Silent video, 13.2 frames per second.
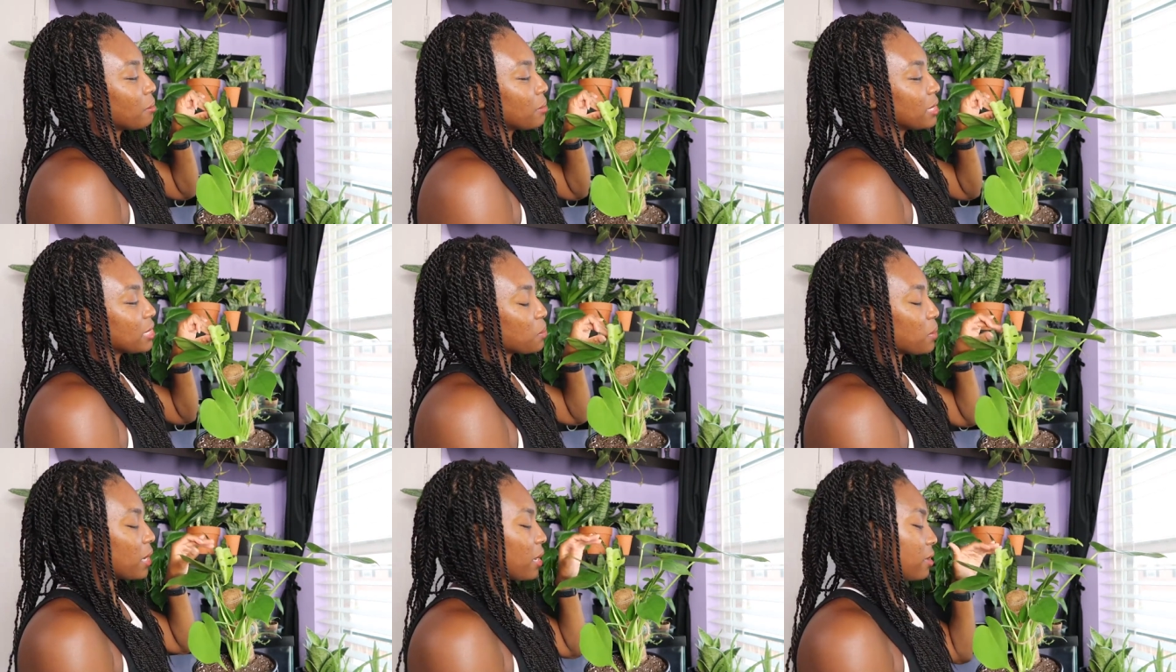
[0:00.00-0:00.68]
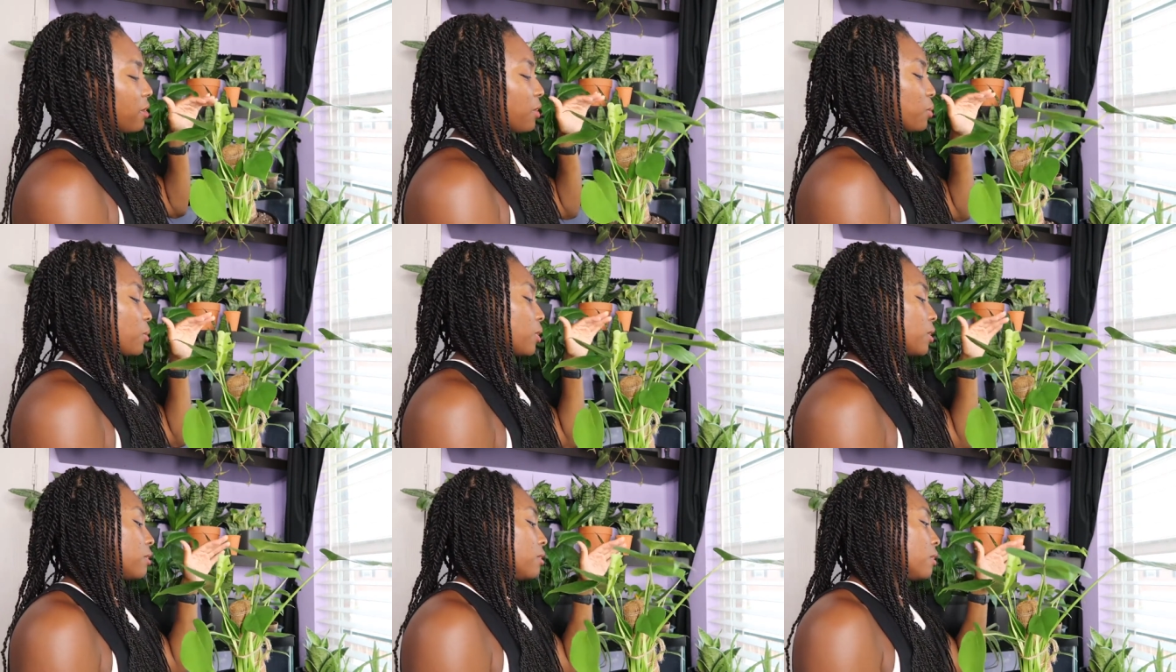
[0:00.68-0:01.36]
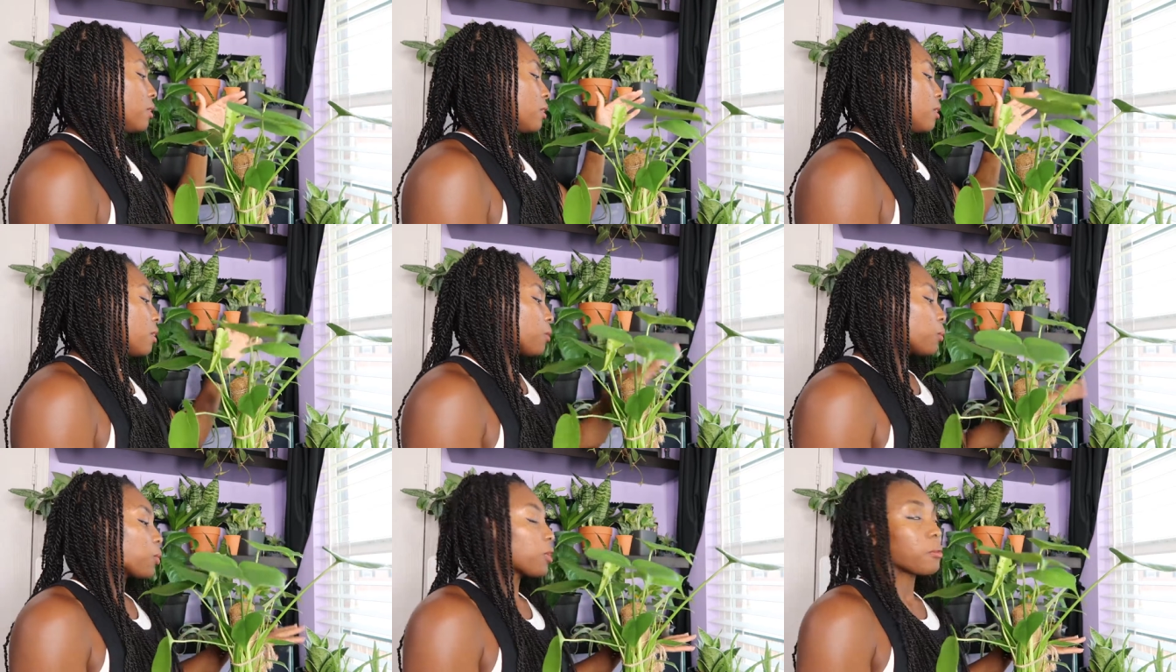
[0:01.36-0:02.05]
This one and another one
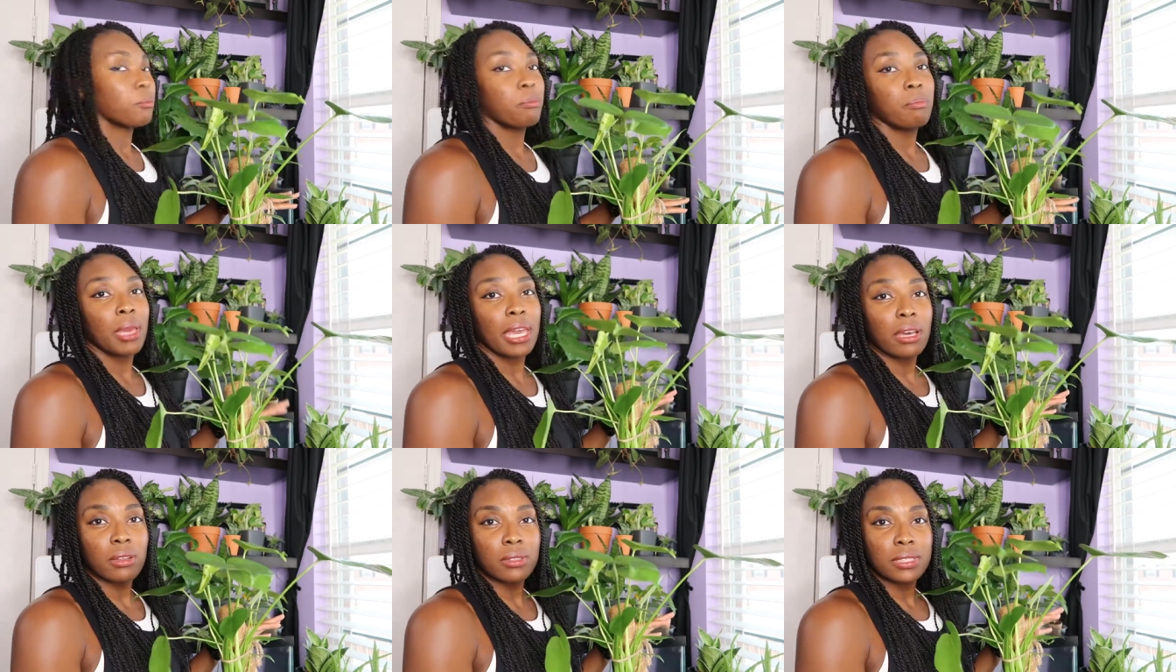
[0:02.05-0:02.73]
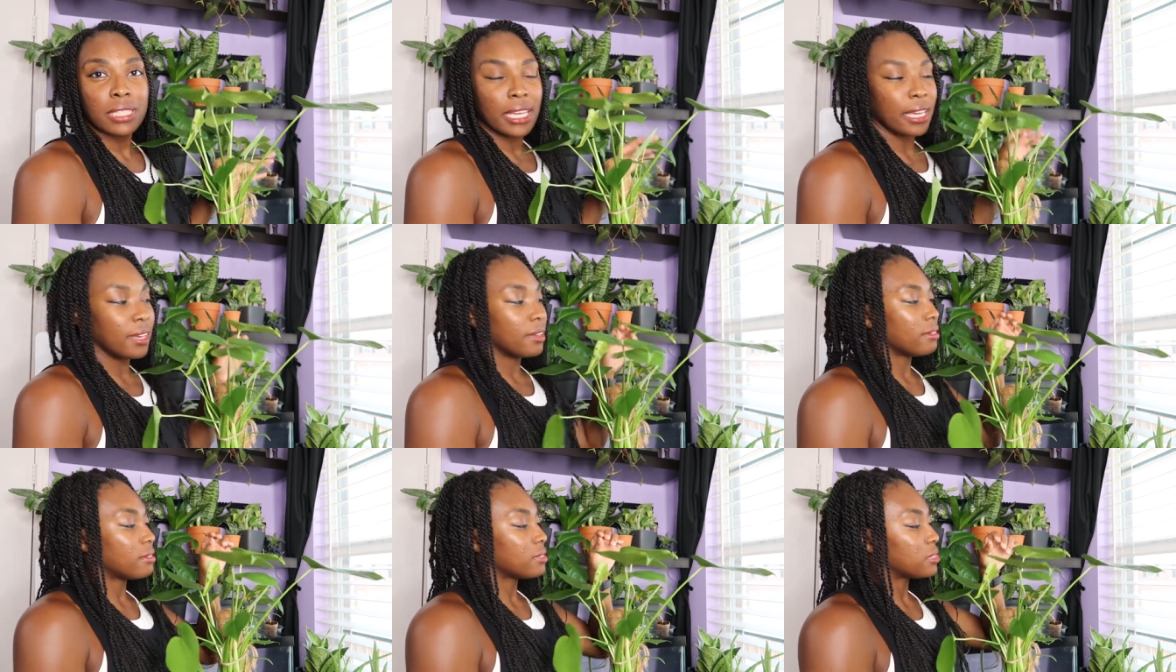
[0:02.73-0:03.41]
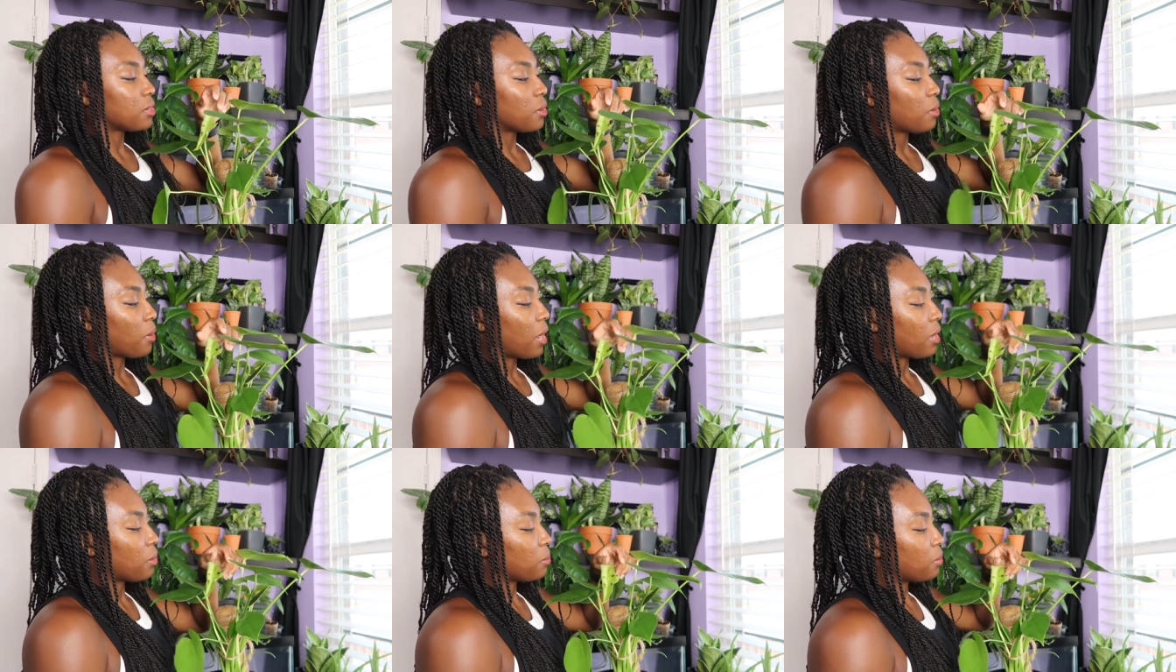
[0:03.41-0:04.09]
were mailed in, so
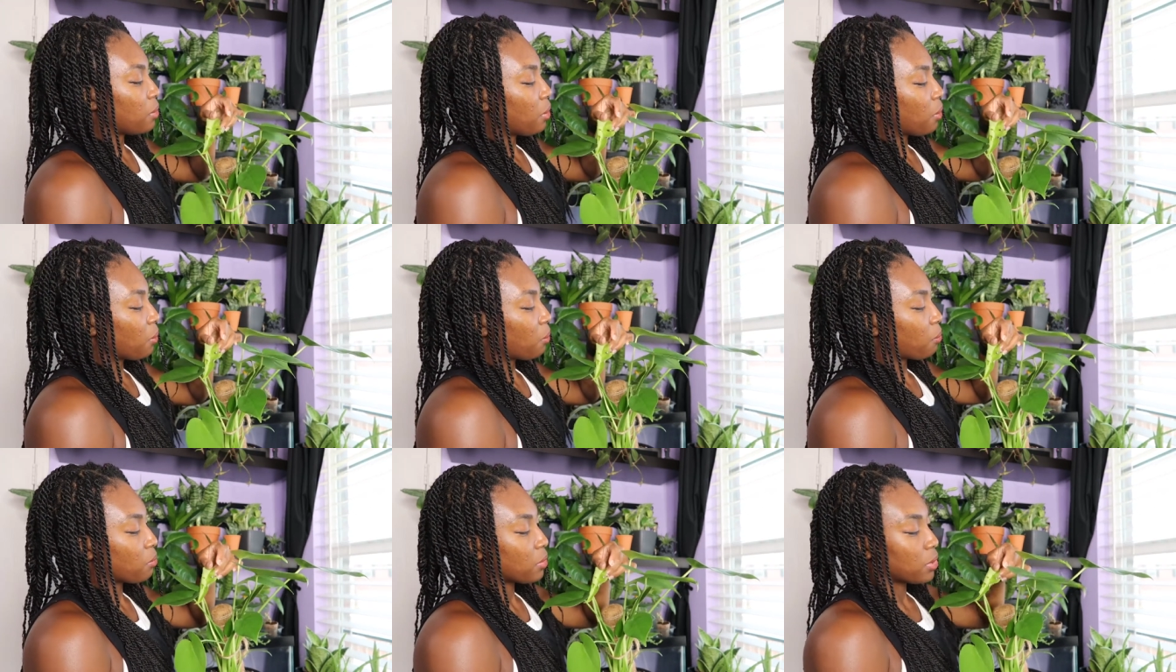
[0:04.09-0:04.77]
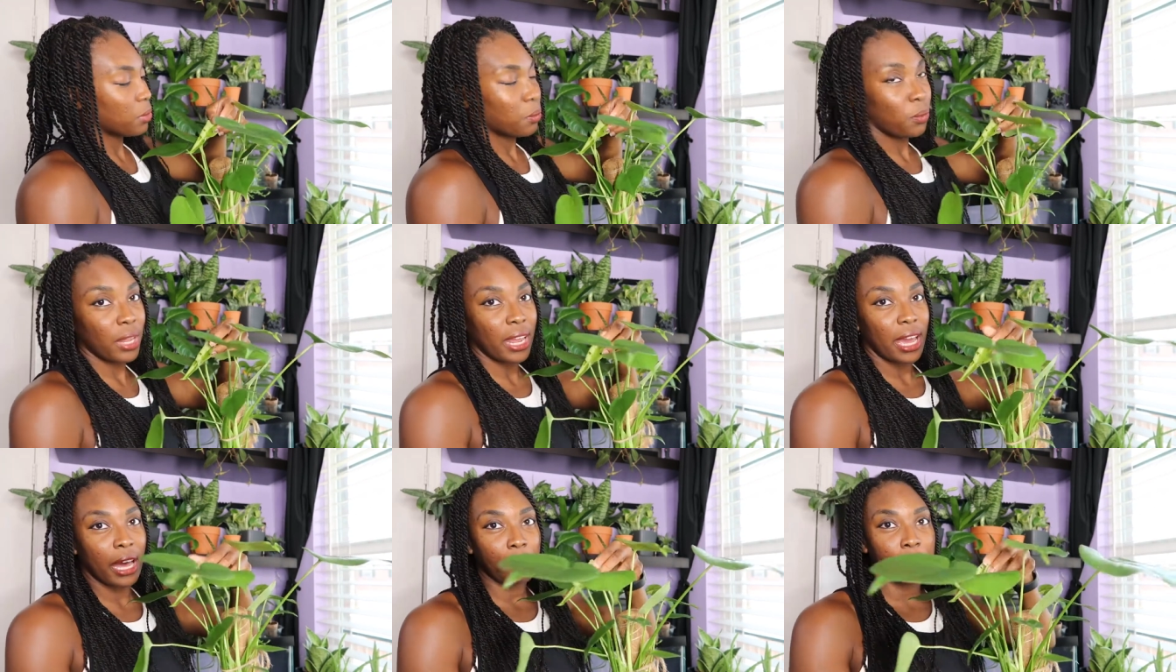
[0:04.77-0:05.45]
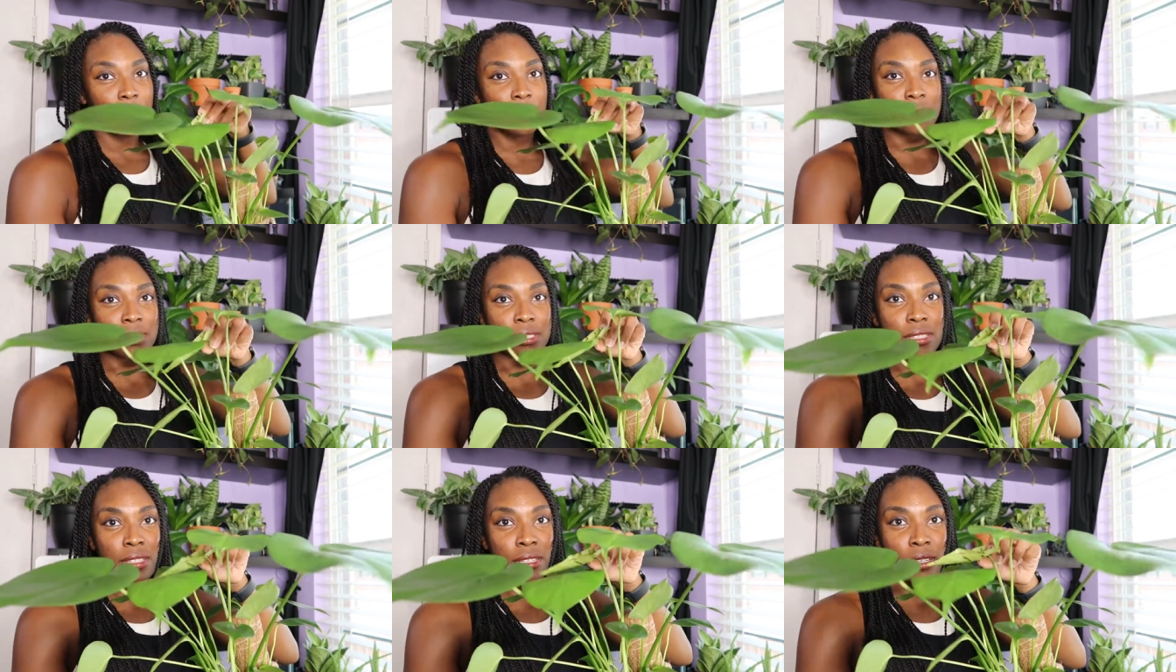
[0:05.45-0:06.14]
I don't know really what happened.
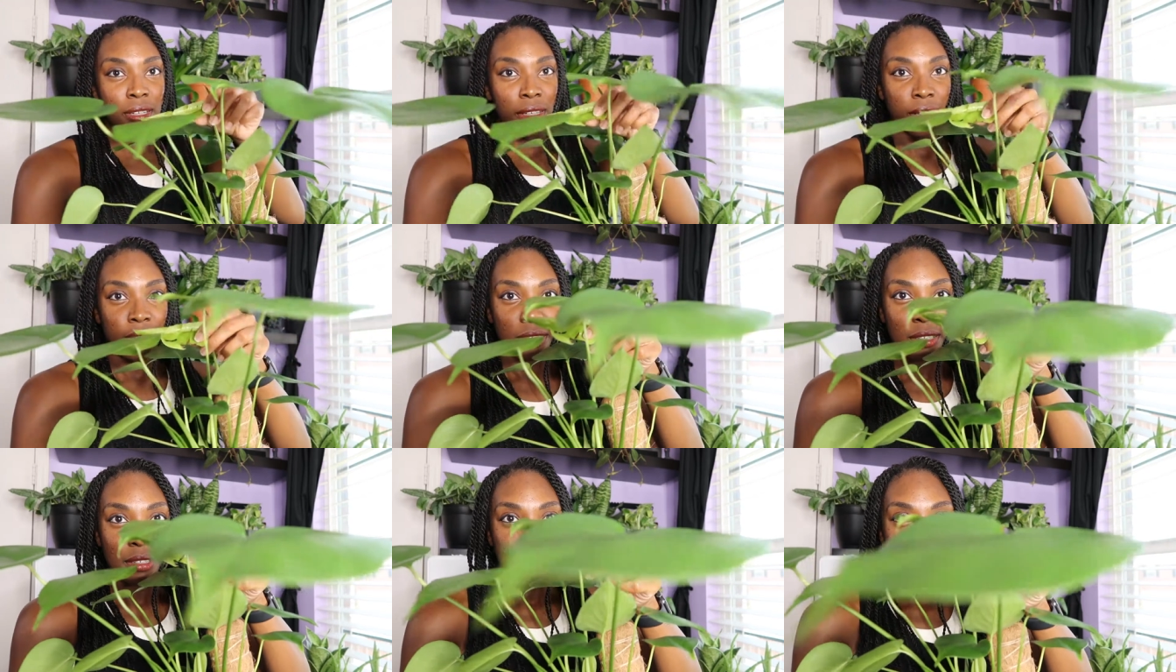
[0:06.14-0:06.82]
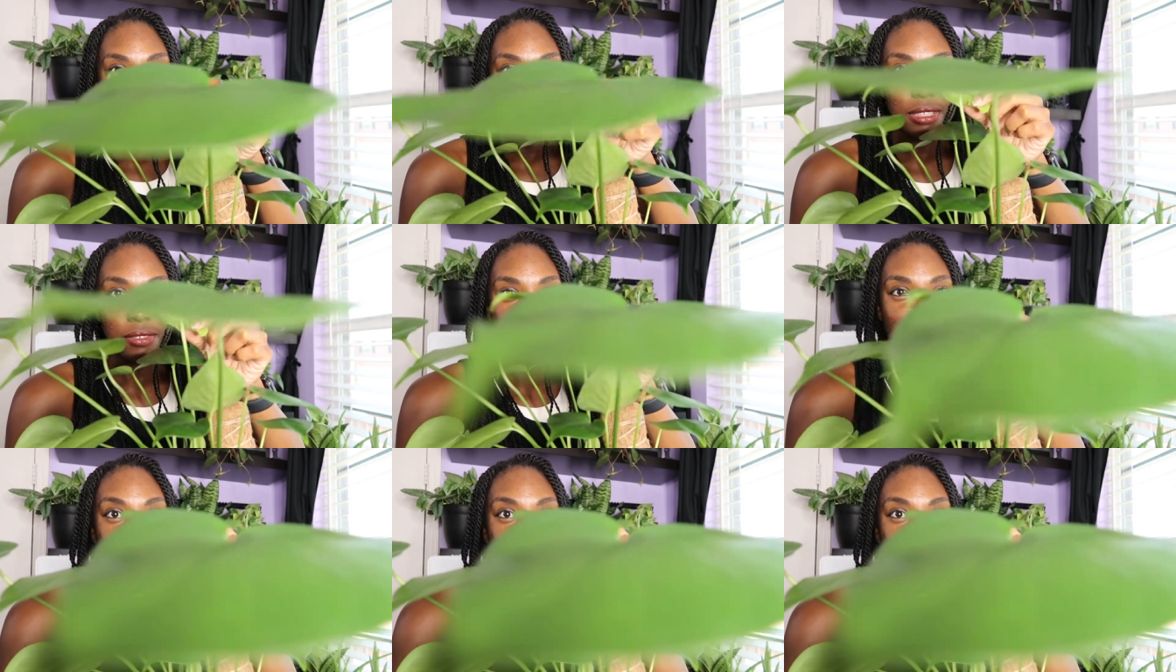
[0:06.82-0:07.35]
Let's see if you